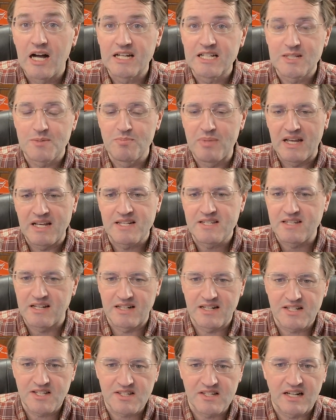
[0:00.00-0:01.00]
It's based
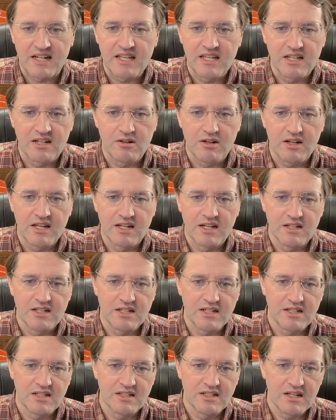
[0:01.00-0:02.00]
on a study in
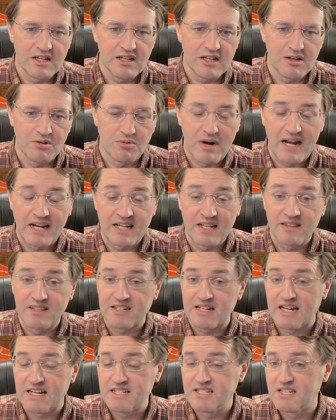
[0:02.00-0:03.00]
a writing
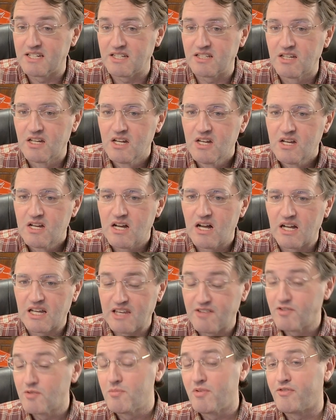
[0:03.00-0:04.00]
that I did
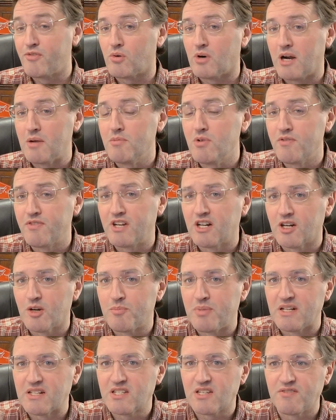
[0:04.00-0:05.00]
even before I moved here to
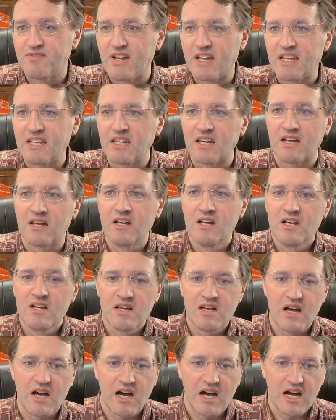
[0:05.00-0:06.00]
Pennsylvania.
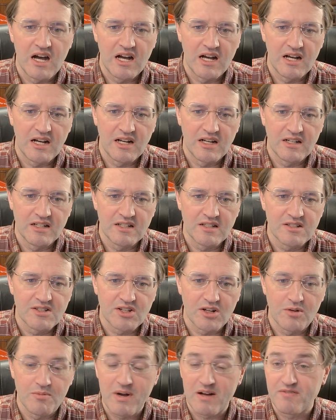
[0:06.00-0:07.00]

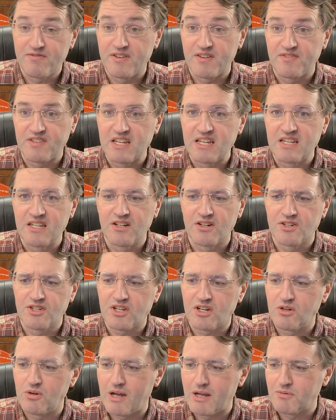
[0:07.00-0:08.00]
So about 15 years
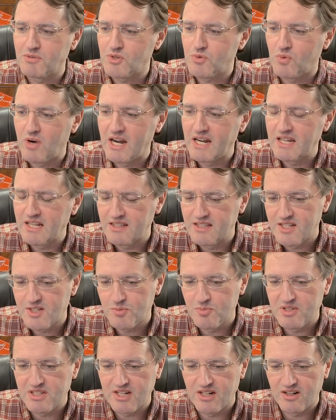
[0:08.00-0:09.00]
ago, I was writing
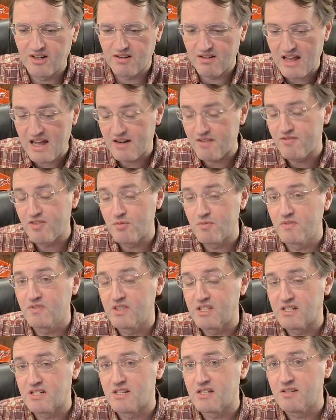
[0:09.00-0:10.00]
this material out of
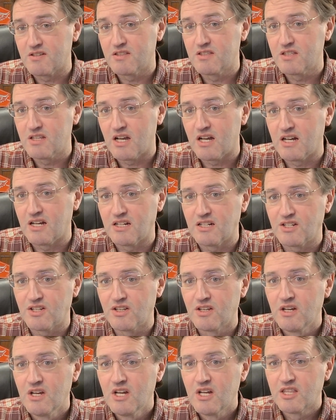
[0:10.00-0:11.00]

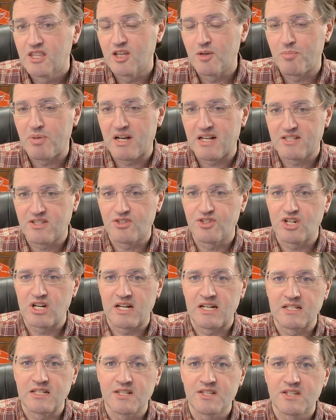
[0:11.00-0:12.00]
the Apostle
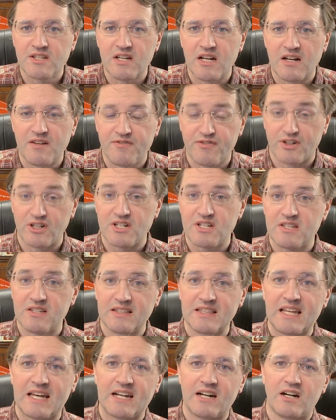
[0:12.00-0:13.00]
John's first
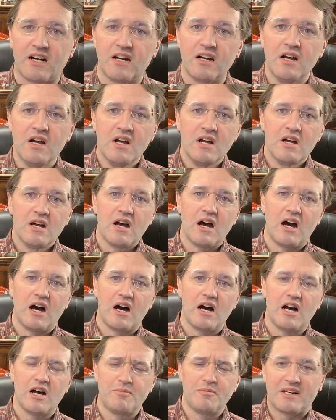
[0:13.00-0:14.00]
letter
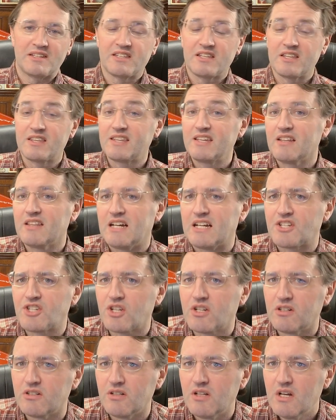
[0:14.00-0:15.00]
about the
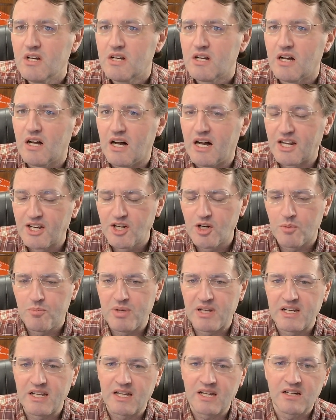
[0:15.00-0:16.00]
theological
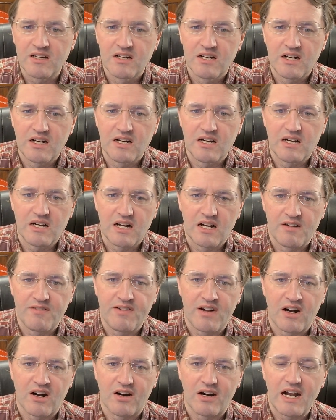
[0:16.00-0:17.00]
underpinning of
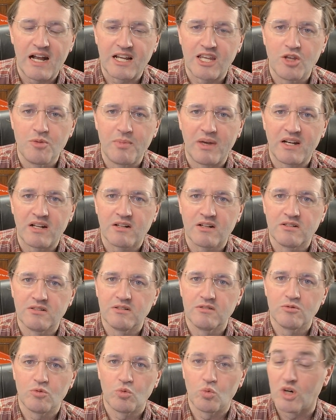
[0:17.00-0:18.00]
our
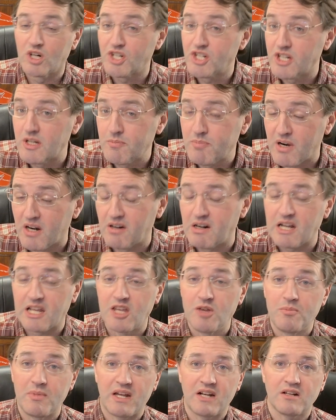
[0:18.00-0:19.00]
ecumenical worship, our
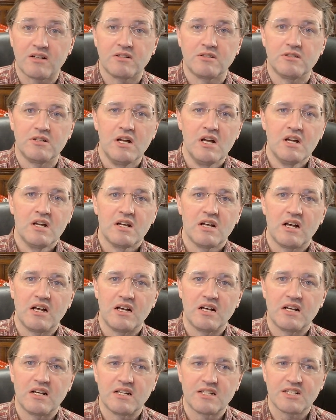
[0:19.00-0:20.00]
ecumenical
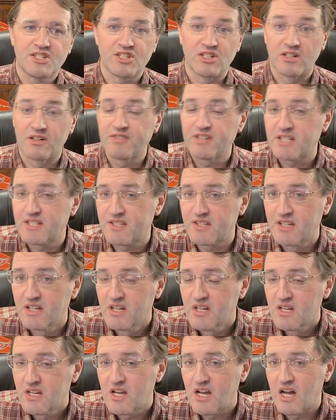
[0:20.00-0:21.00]
service,
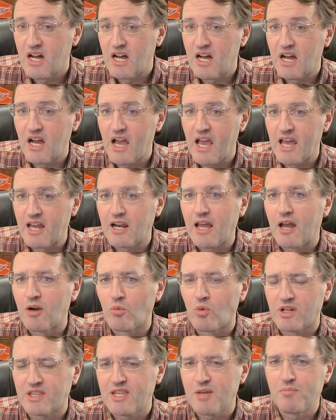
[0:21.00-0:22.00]

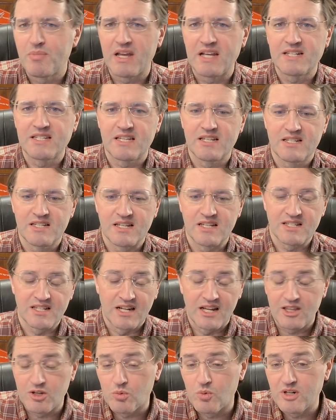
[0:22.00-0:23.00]
and what the basis is.
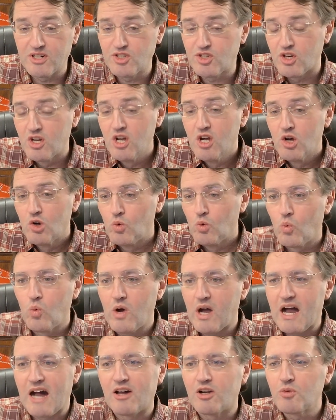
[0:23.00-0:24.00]
In other words,
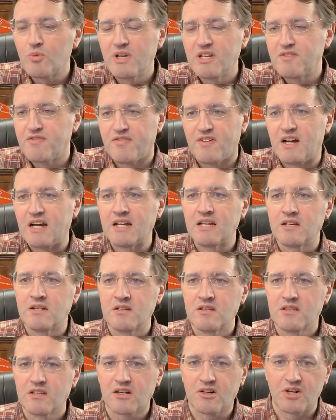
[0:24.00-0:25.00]
how do we
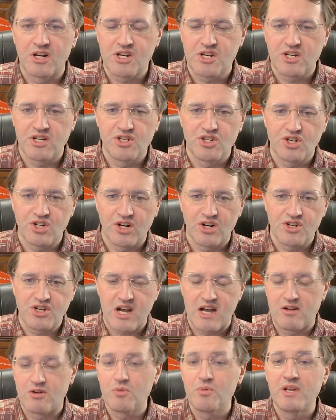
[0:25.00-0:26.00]
define the Christian church?
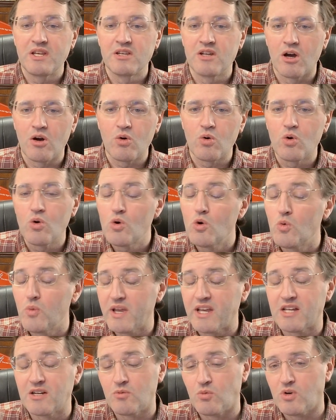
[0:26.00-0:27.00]
How do we know who
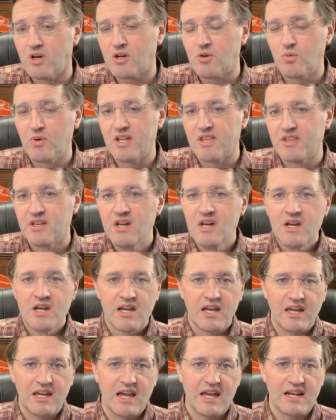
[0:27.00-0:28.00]
we can work with
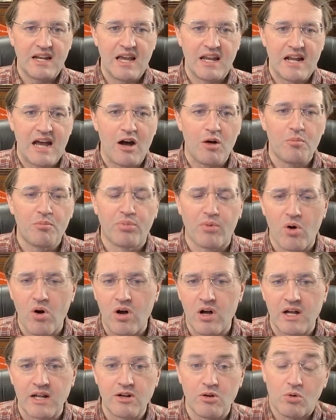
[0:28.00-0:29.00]
and how
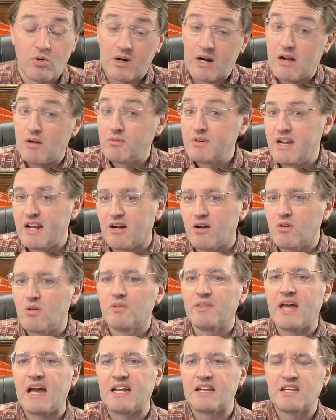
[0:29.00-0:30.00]
broad or how narrow
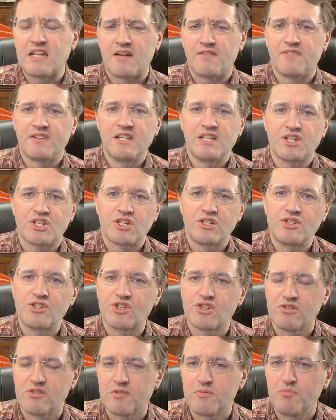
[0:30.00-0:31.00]
that definition
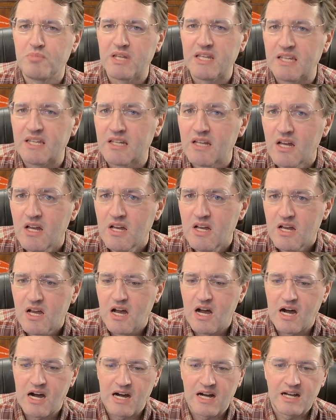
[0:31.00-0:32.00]
should be?
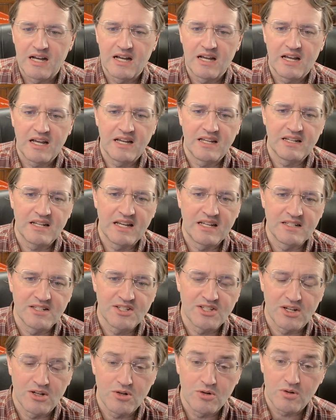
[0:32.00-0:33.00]
And
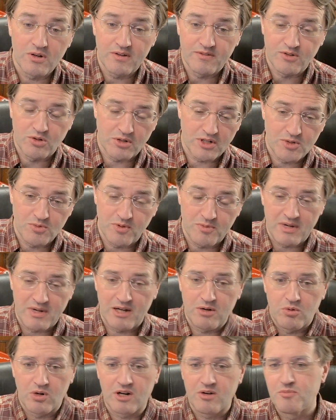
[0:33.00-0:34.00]
so, of course, with
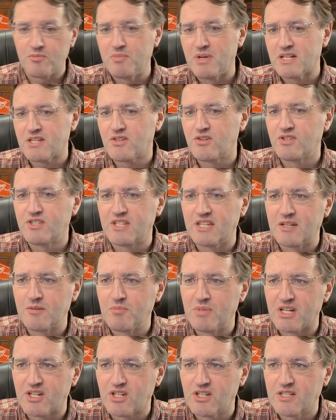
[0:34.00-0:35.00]
my work with Mustard Seed
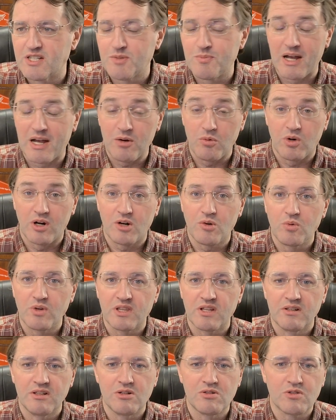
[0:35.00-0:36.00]
Missions, my work with
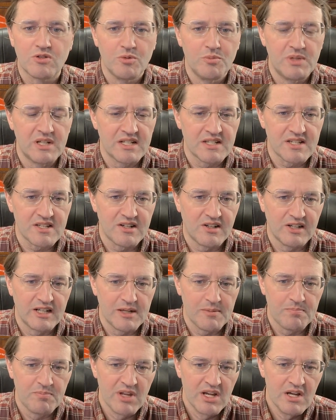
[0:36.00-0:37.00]
the local
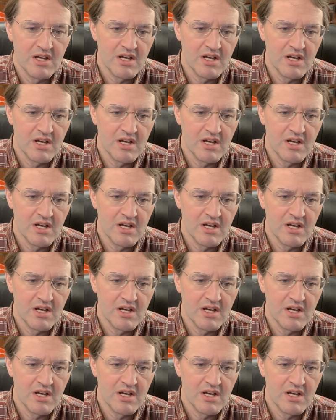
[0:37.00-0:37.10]
ministerium,